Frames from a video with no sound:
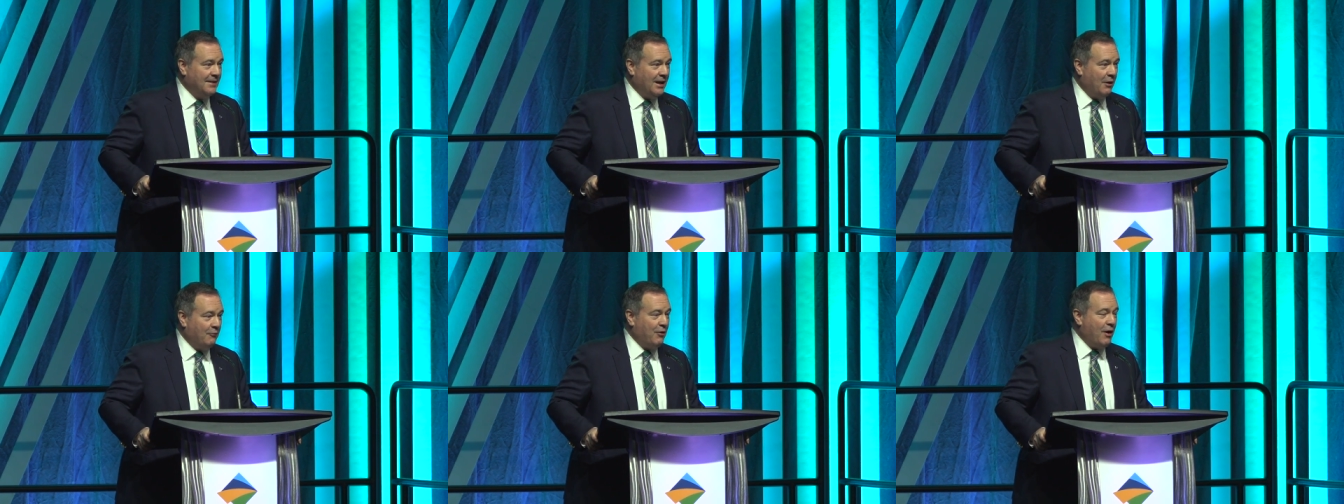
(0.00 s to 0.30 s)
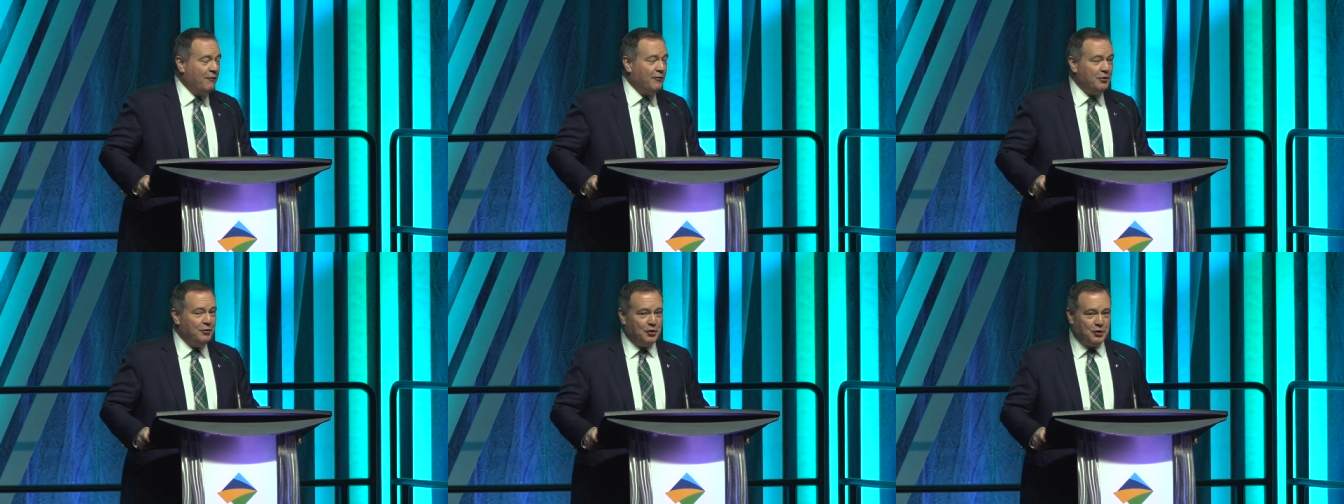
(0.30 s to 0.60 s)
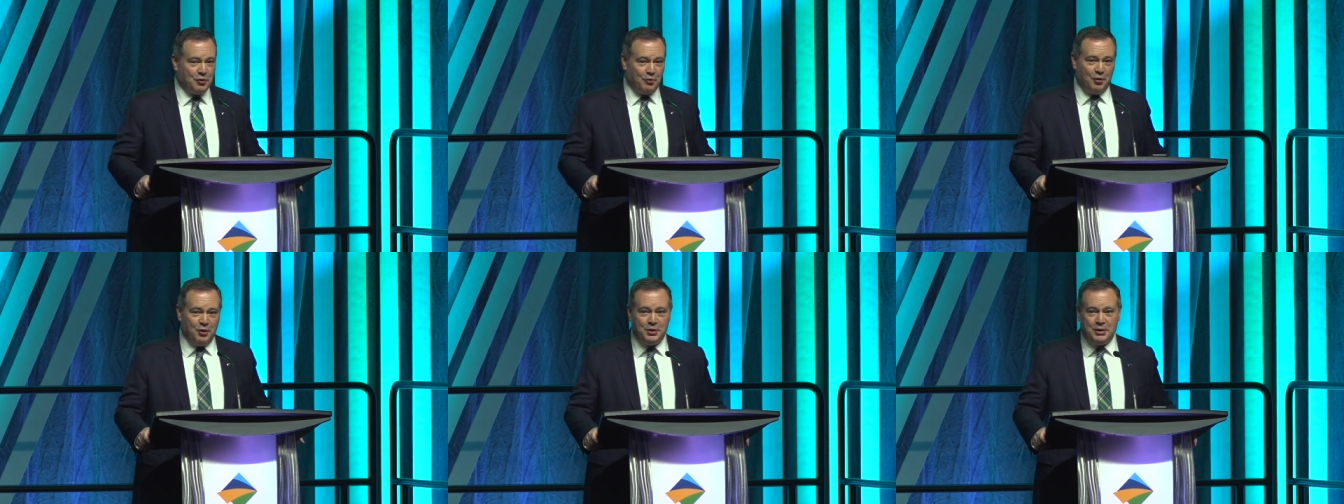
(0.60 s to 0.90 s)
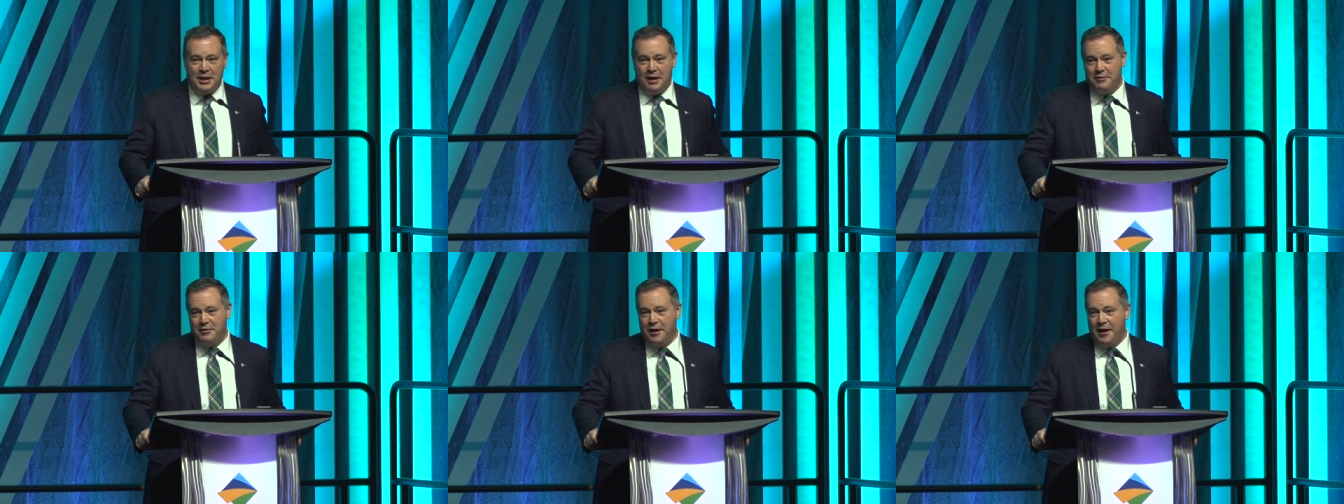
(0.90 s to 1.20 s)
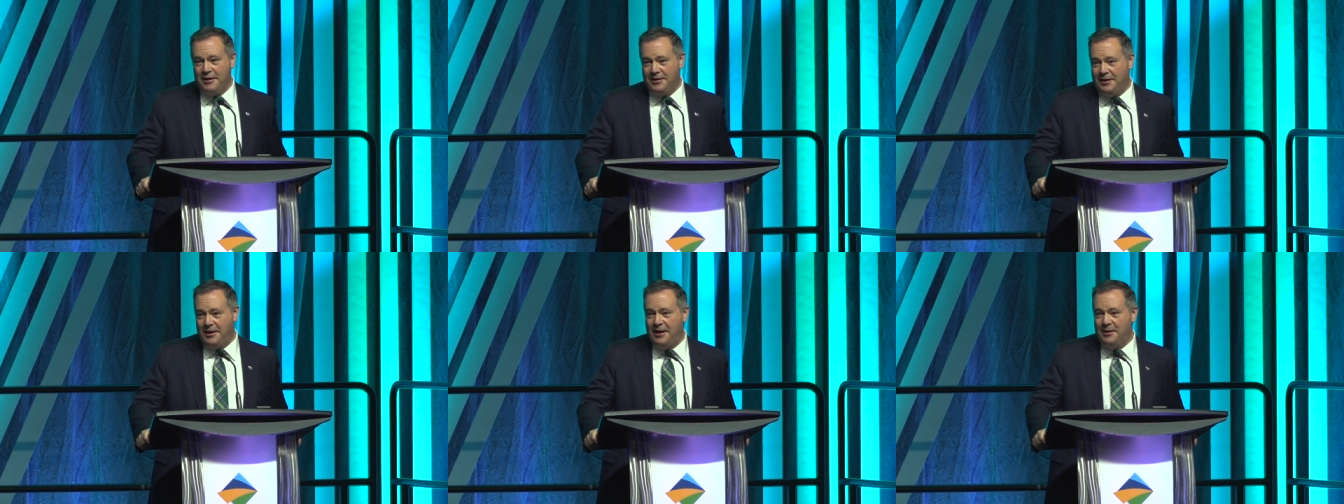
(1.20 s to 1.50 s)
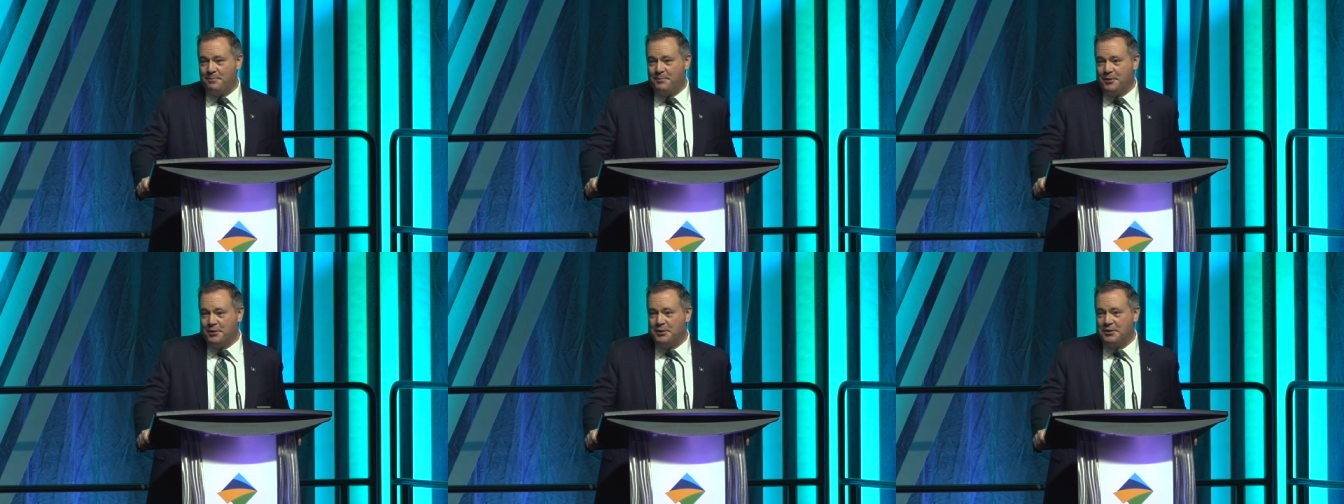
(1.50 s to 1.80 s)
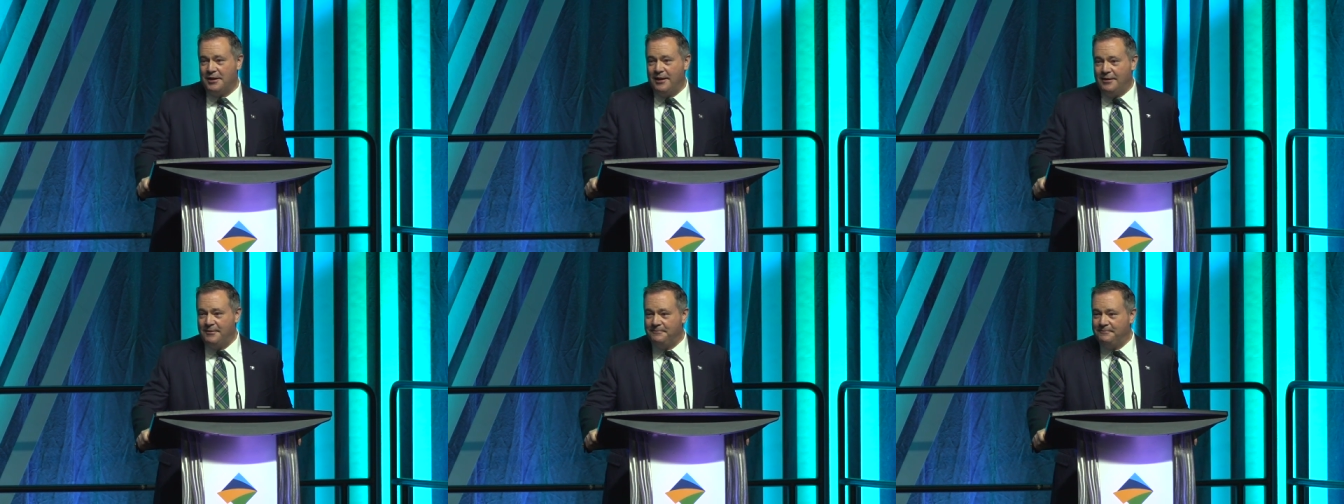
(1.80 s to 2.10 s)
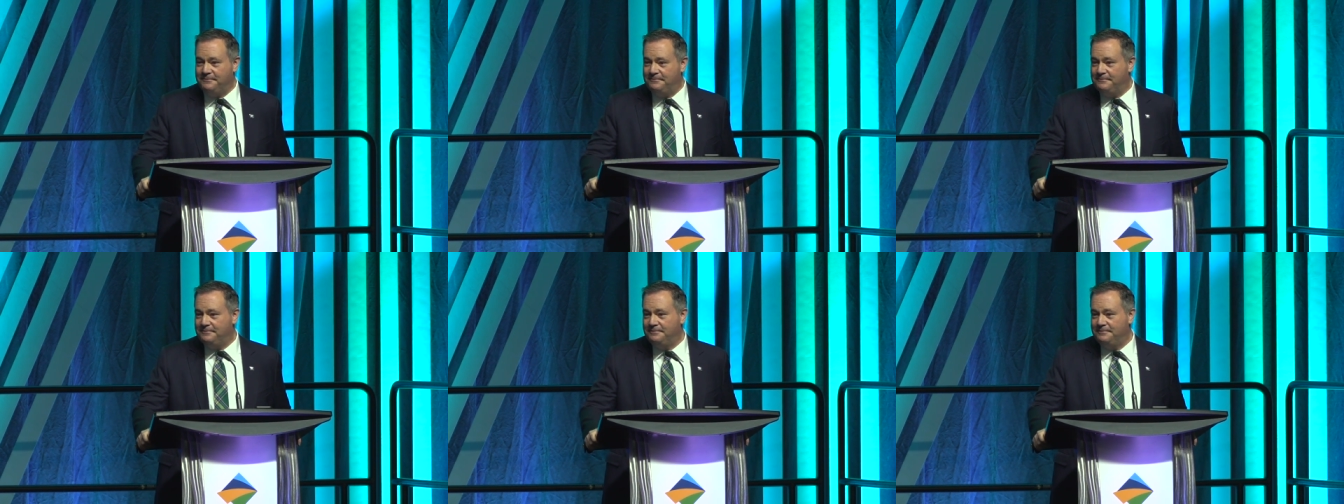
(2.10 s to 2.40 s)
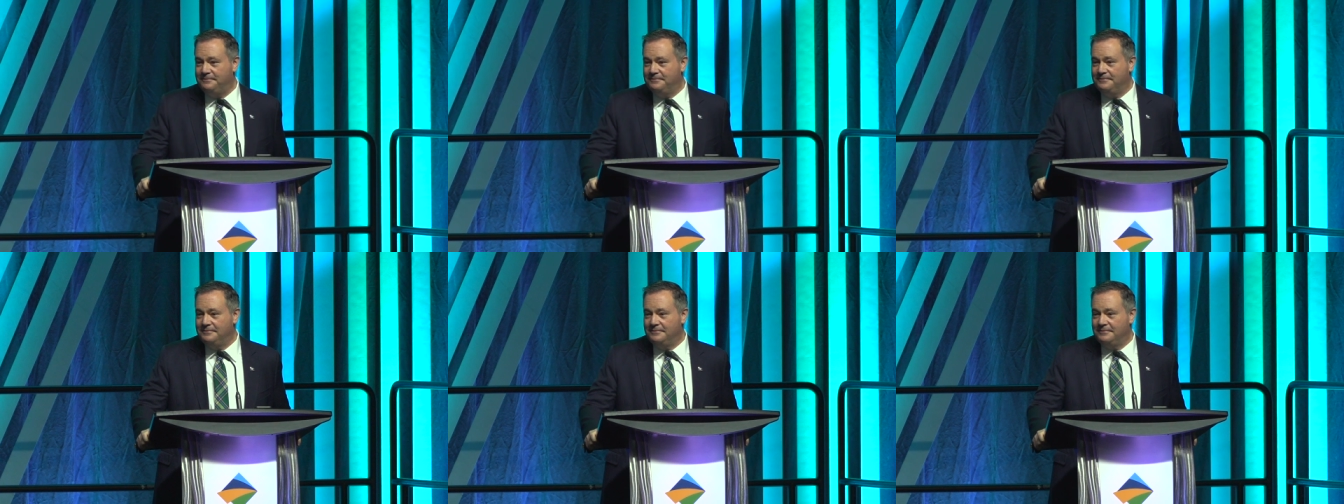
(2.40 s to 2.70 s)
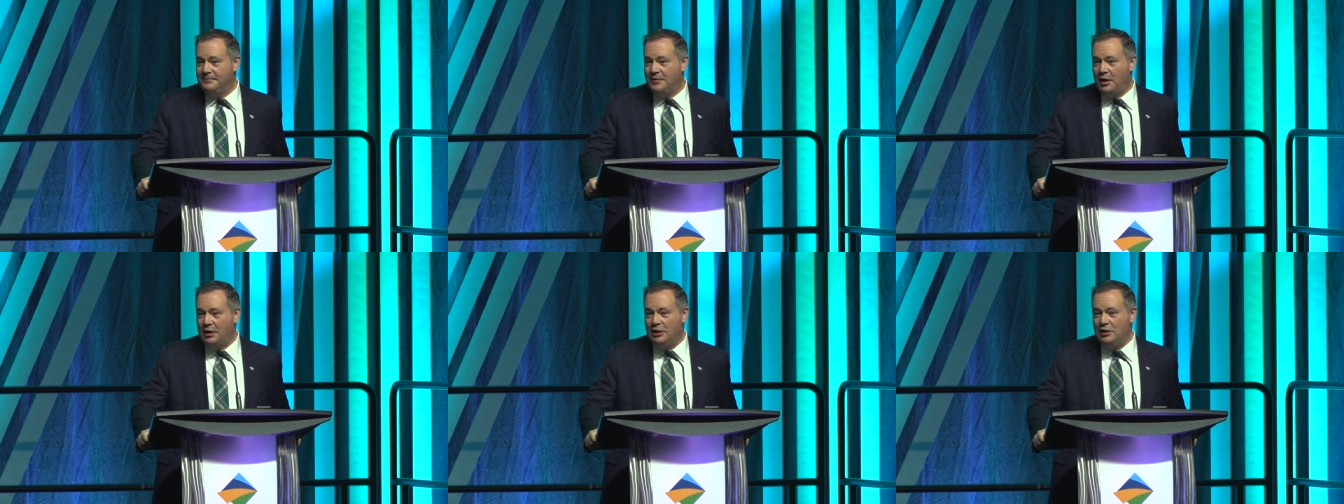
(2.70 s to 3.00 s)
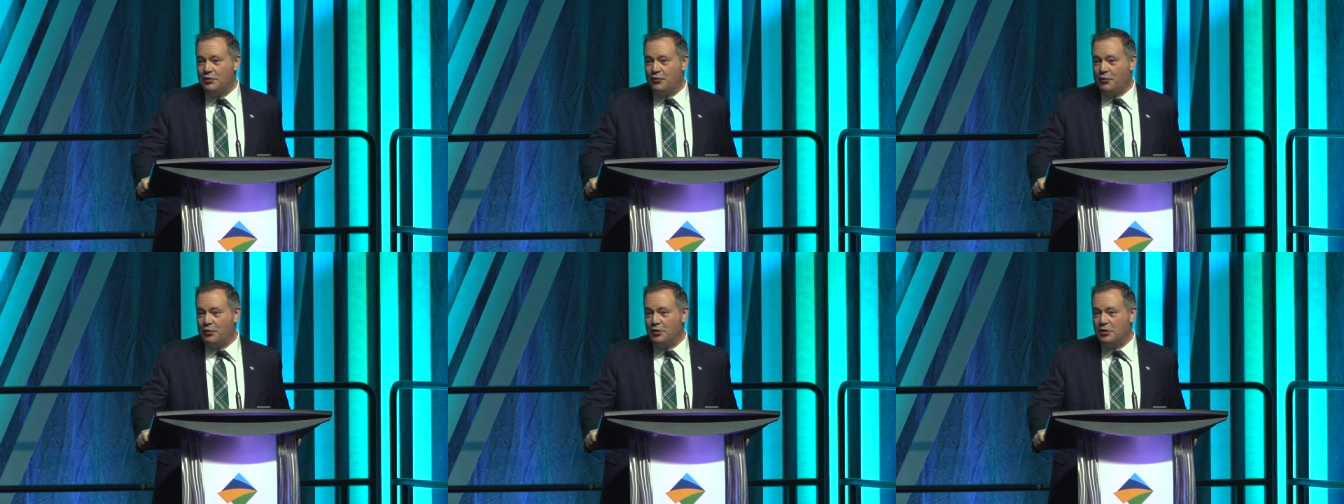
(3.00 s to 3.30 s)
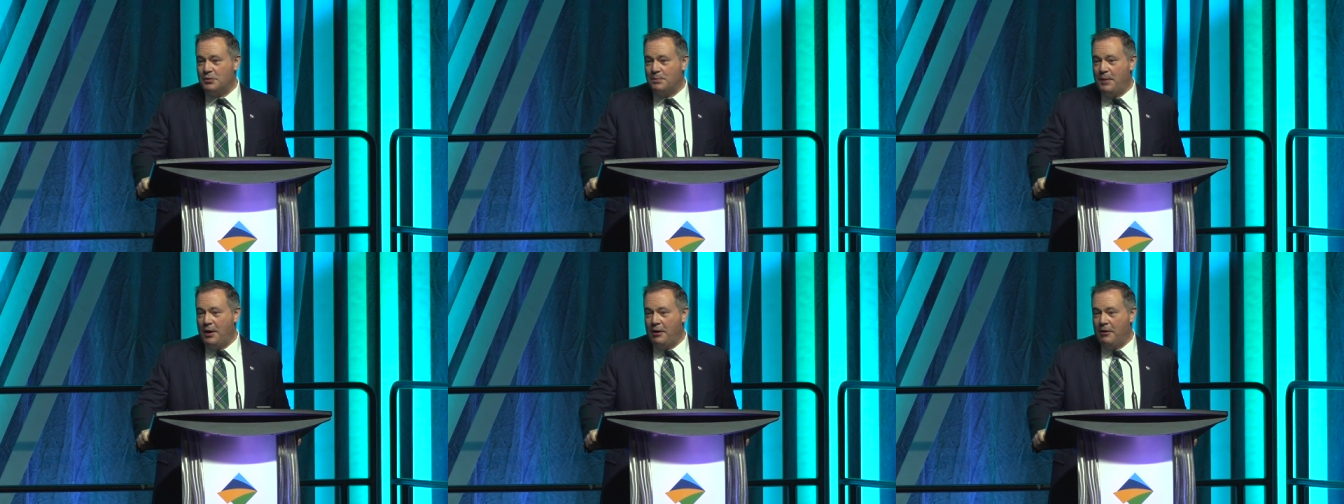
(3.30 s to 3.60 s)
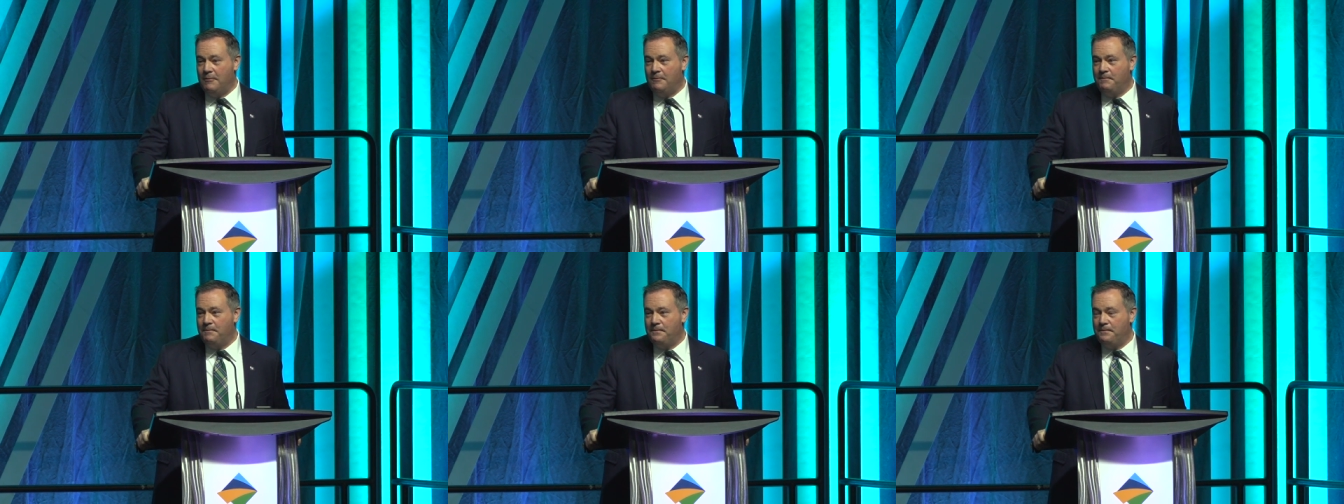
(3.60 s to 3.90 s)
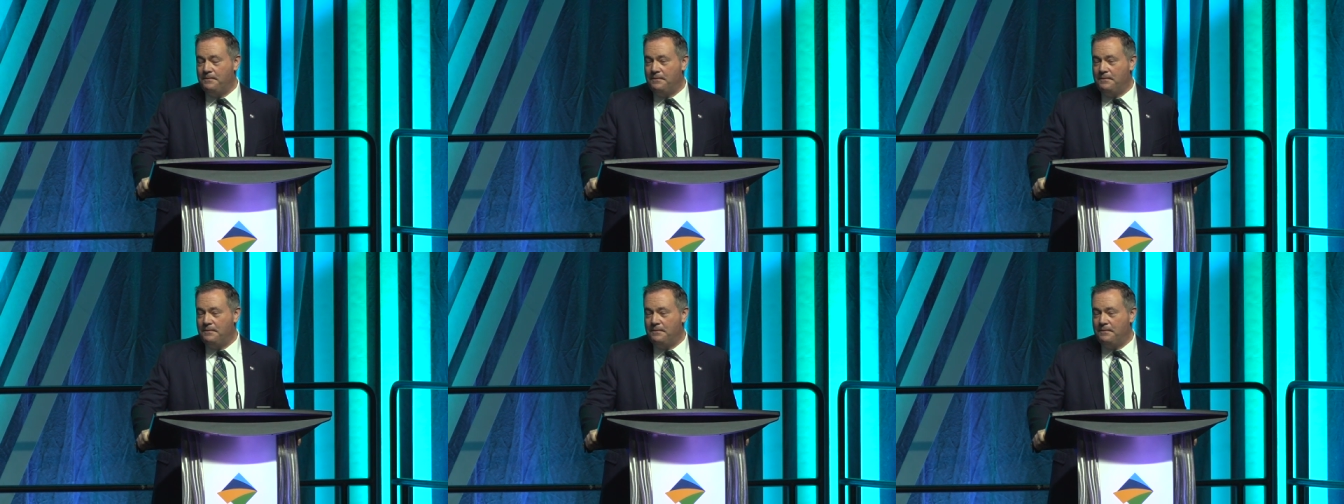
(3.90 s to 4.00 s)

Our revenue source down 98%, at least for a spell.